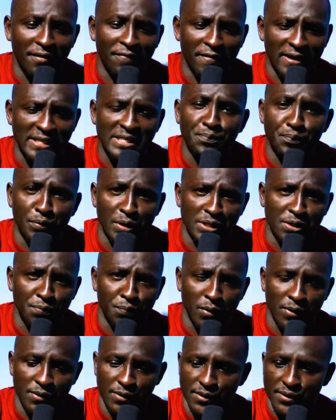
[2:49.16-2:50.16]
first
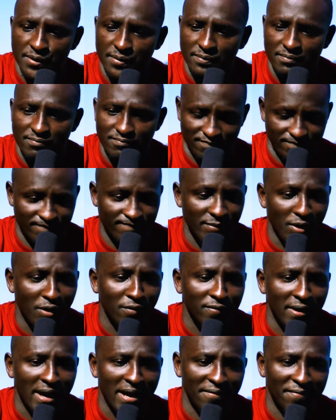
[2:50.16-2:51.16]
principles of
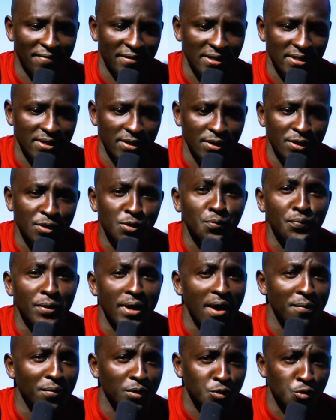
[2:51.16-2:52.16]
life is to be
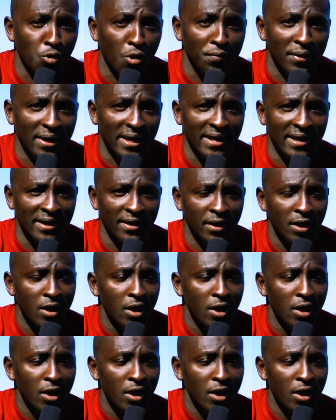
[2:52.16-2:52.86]
able to communicate.